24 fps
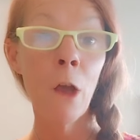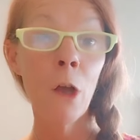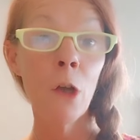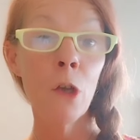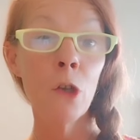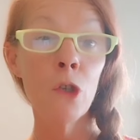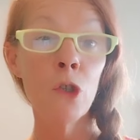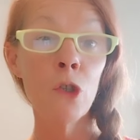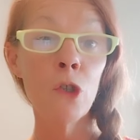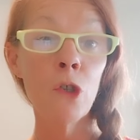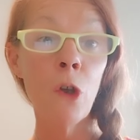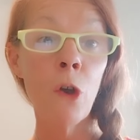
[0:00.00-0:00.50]

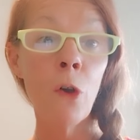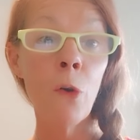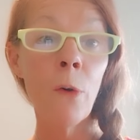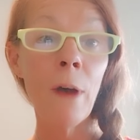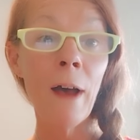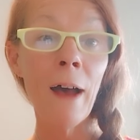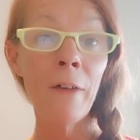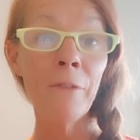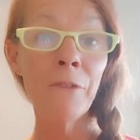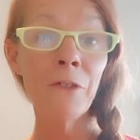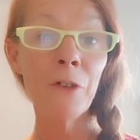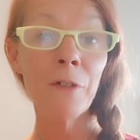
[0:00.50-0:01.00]
So
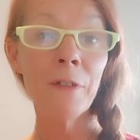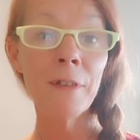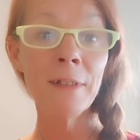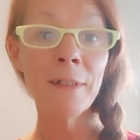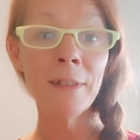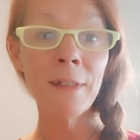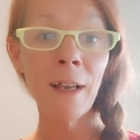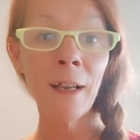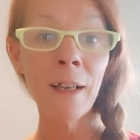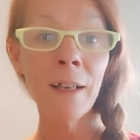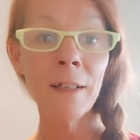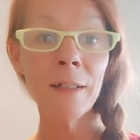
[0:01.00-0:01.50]
after the
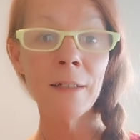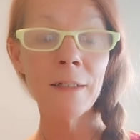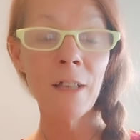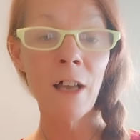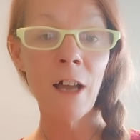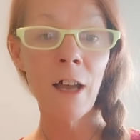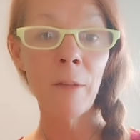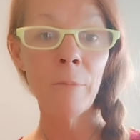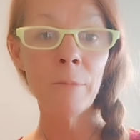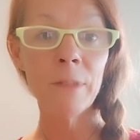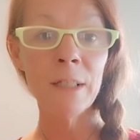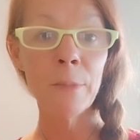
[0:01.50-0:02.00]
second
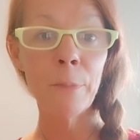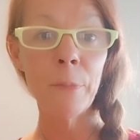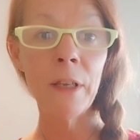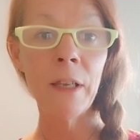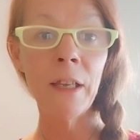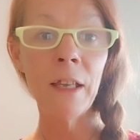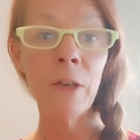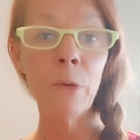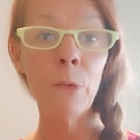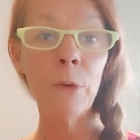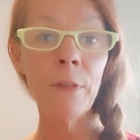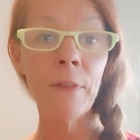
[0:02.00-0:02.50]
time
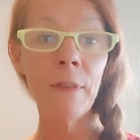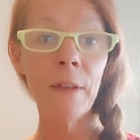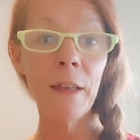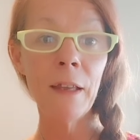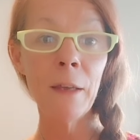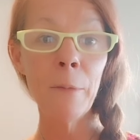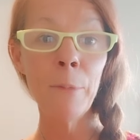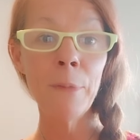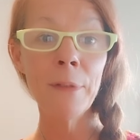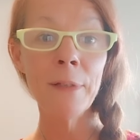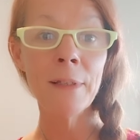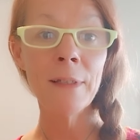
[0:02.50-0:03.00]
speaking with the
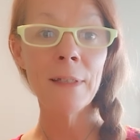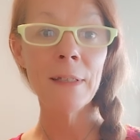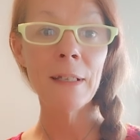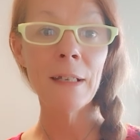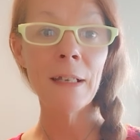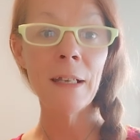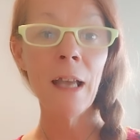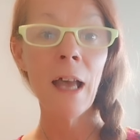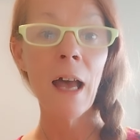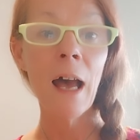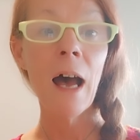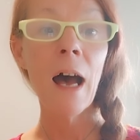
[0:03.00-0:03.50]

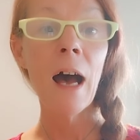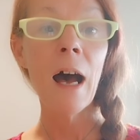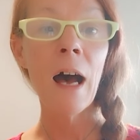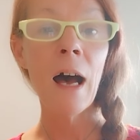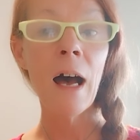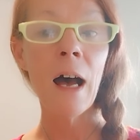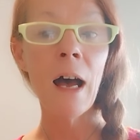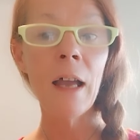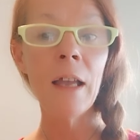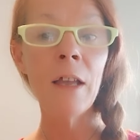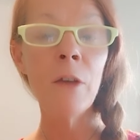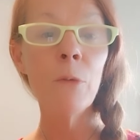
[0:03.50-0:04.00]
embassy,
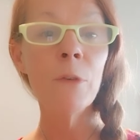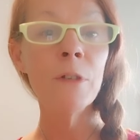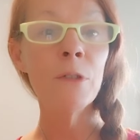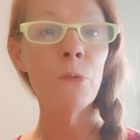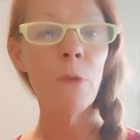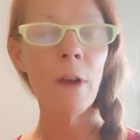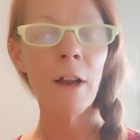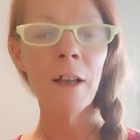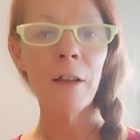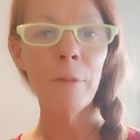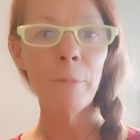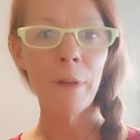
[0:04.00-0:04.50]
it was
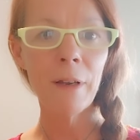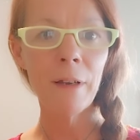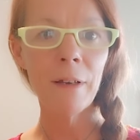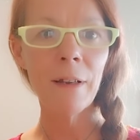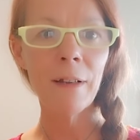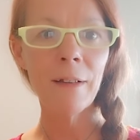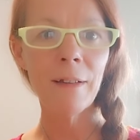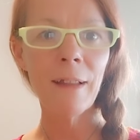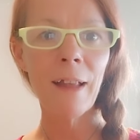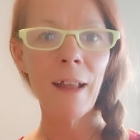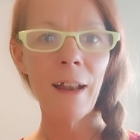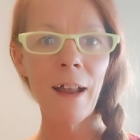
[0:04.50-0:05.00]

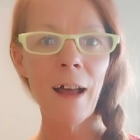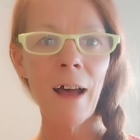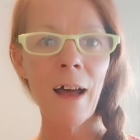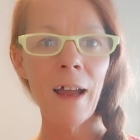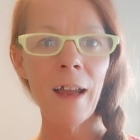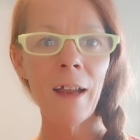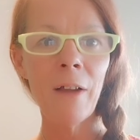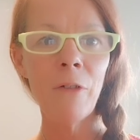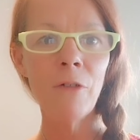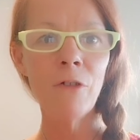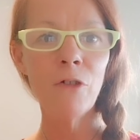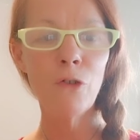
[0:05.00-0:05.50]
recommended that
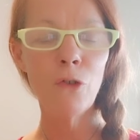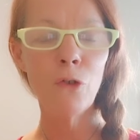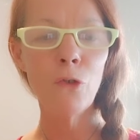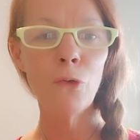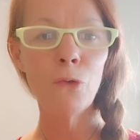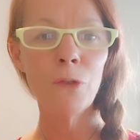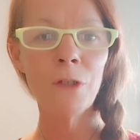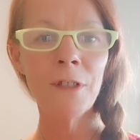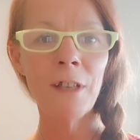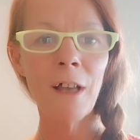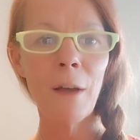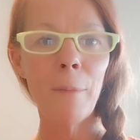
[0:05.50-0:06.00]
I
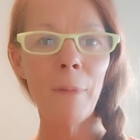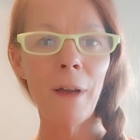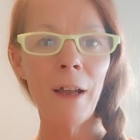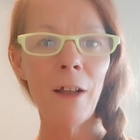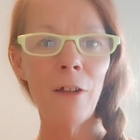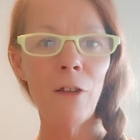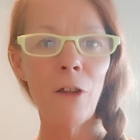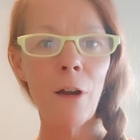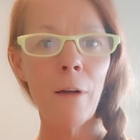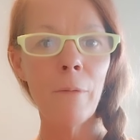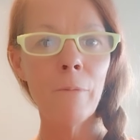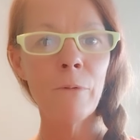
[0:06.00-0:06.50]
do set my
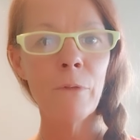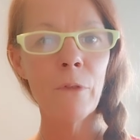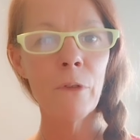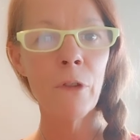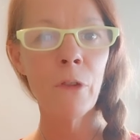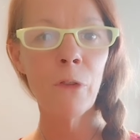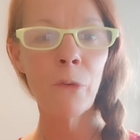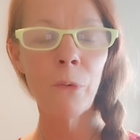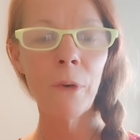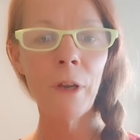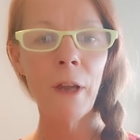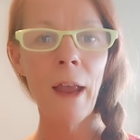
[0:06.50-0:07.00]
alarm for
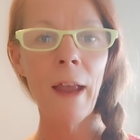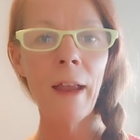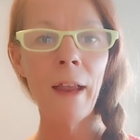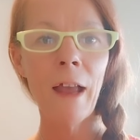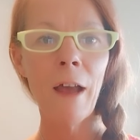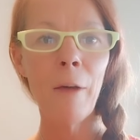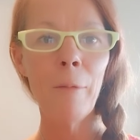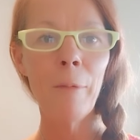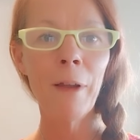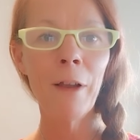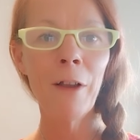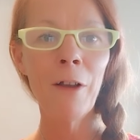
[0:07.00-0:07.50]
3
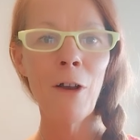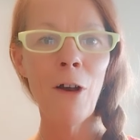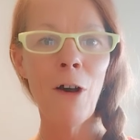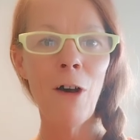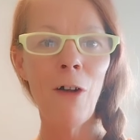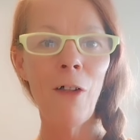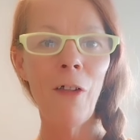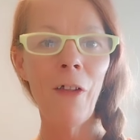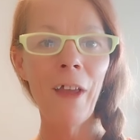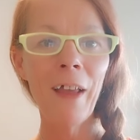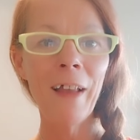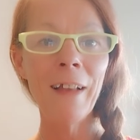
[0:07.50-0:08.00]
a.m. and
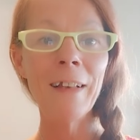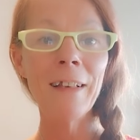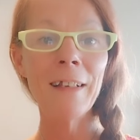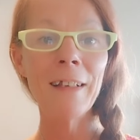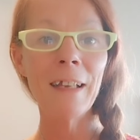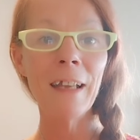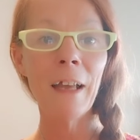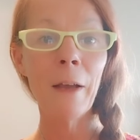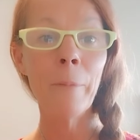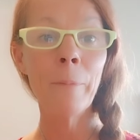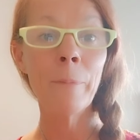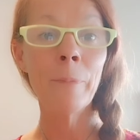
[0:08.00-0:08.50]
call
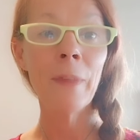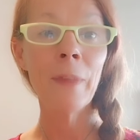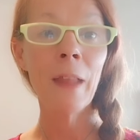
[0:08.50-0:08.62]
India.